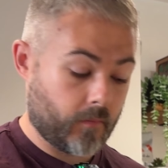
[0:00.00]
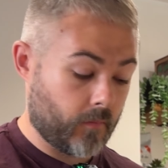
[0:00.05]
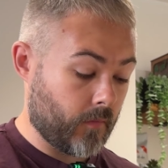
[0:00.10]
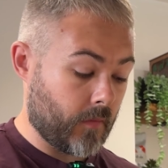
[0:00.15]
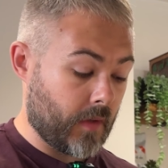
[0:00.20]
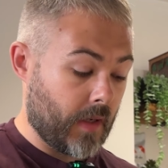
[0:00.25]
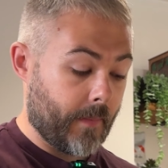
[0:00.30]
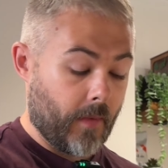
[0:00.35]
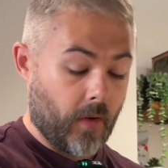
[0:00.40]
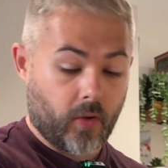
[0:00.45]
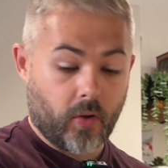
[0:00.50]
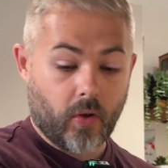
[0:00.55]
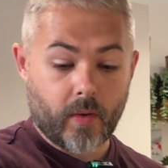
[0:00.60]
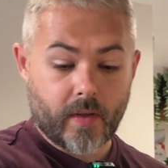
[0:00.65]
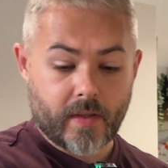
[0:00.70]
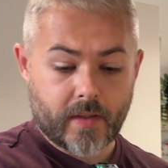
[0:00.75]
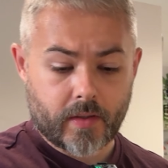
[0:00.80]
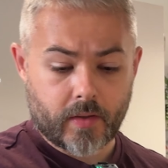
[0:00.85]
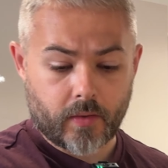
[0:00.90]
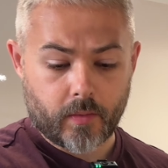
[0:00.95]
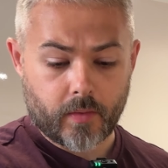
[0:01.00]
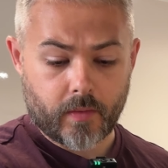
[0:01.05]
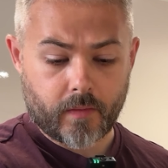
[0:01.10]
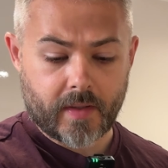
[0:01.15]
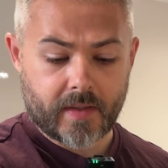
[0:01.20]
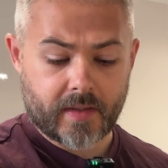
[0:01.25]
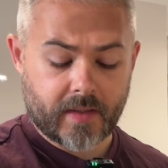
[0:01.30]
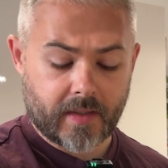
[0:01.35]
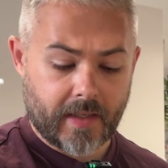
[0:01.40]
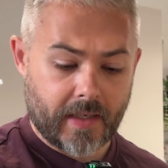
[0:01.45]
I'm not going to in
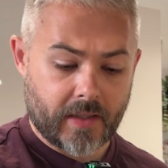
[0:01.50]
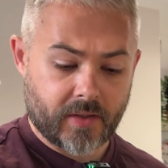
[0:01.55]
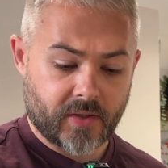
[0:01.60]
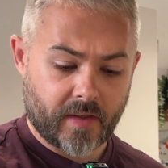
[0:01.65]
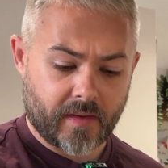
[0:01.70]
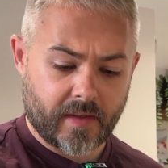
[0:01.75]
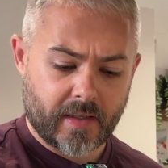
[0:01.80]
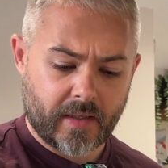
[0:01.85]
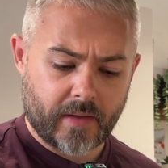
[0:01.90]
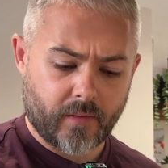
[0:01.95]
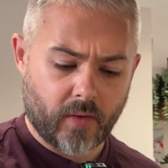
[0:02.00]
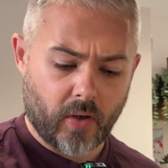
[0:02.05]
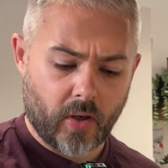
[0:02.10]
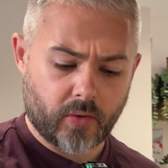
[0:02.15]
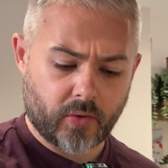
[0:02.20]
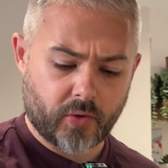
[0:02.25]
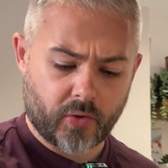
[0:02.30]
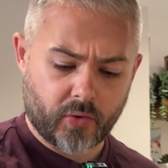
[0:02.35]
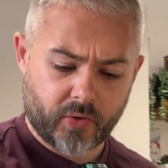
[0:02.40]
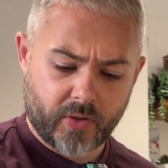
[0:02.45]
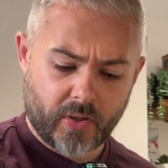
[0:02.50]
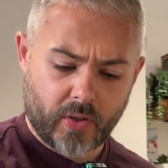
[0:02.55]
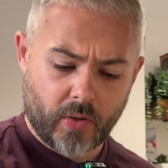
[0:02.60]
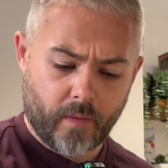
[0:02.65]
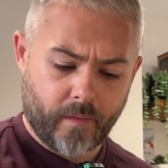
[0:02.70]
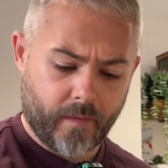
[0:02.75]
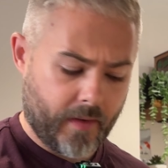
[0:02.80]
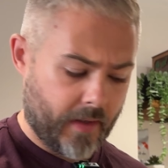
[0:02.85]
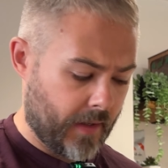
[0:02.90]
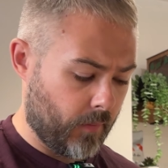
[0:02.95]
this occasion. I think I've got just
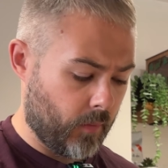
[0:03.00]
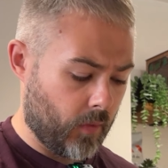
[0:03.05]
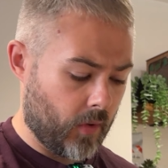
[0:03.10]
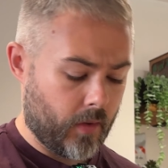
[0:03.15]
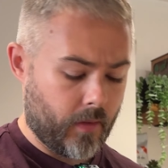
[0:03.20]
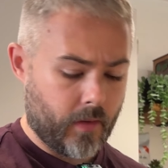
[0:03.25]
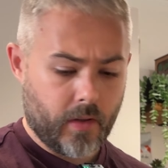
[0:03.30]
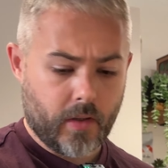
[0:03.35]
enough here what